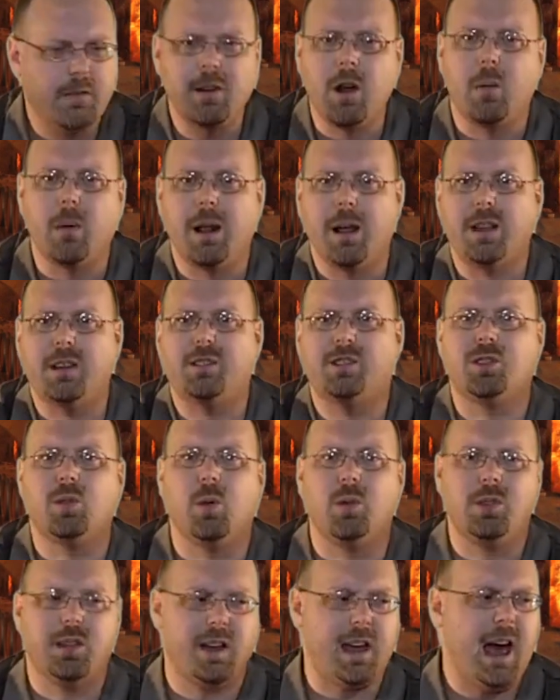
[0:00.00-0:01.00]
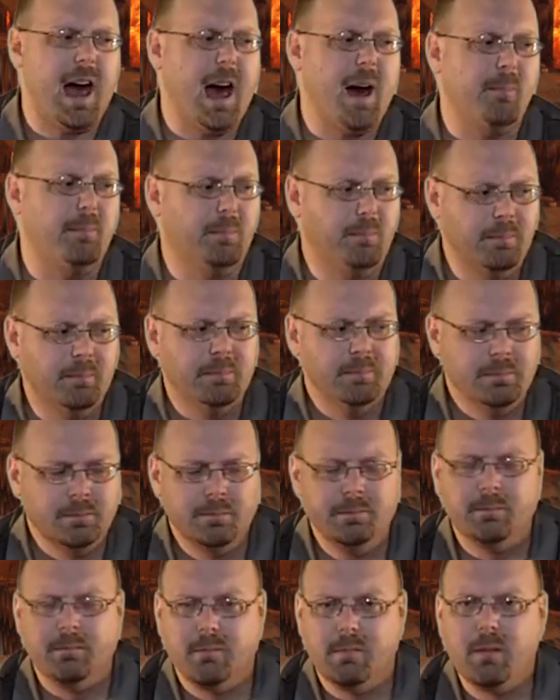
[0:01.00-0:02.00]
I forgot what I scored the cab,
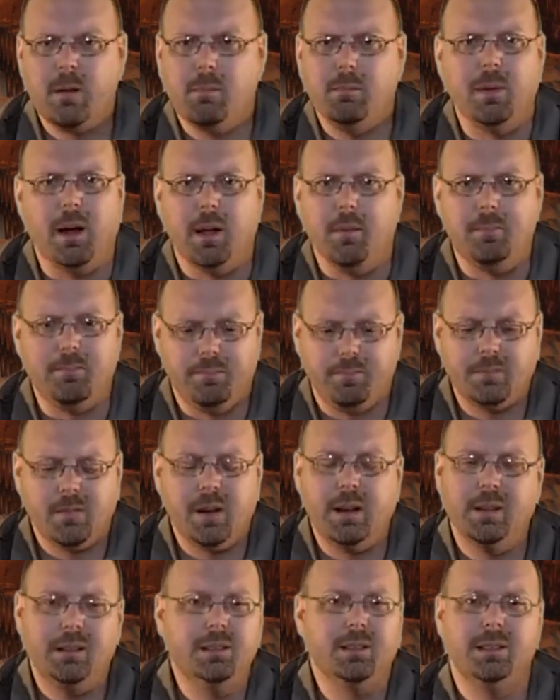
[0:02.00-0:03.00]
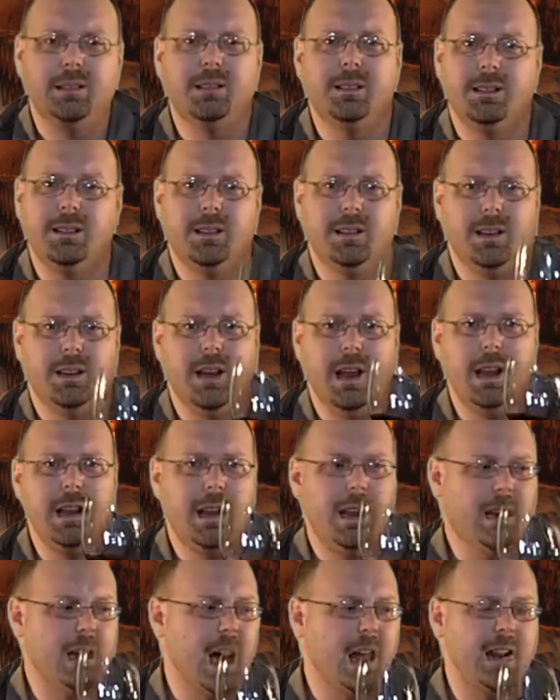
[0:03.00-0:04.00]
but
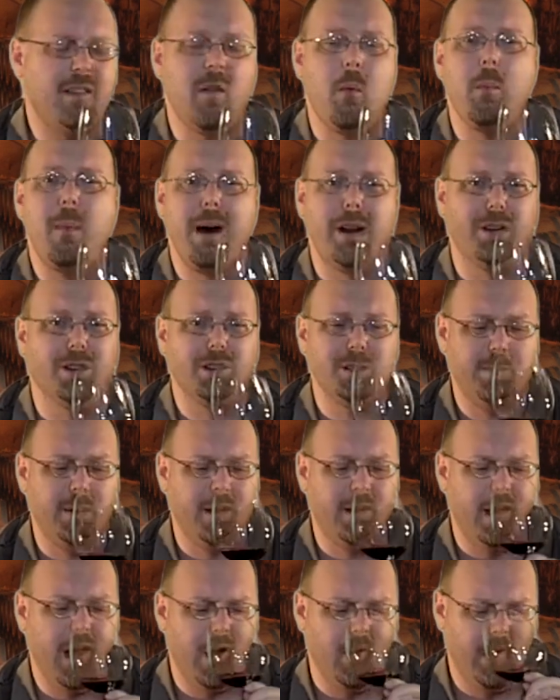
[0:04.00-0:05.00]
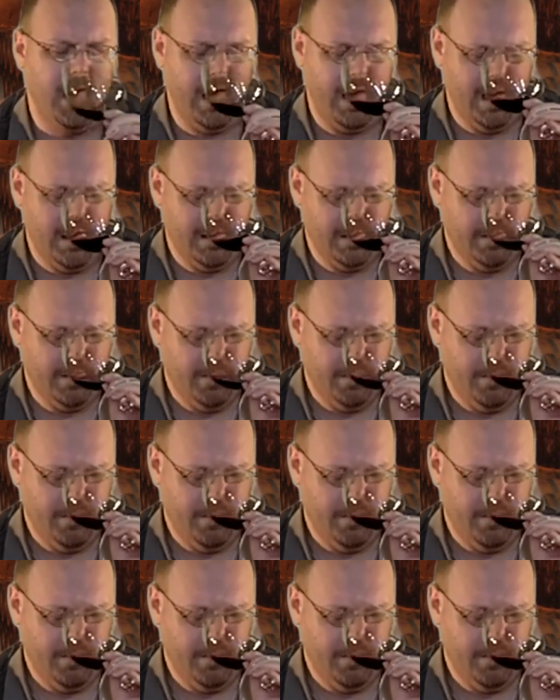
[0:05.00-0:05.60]
it, it got even better. Let's put it that way.